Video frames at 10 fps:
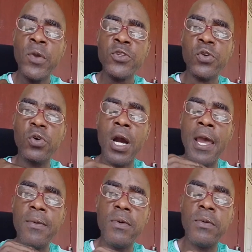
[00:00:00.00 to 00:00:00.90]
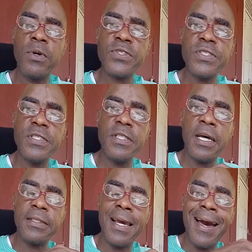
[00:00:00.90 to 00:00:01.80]
So I
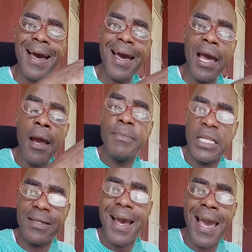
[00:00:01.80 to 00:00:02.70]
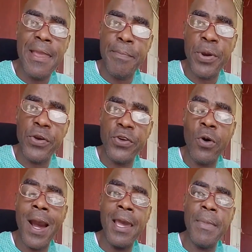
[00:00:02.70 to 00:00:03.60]
am not a hyper
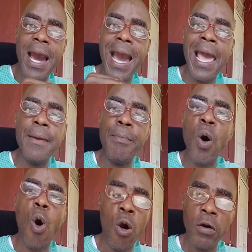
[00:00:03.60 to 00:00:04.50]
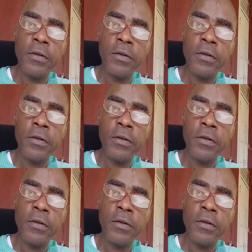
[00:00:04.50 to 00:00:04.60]
now, I'm a hypo.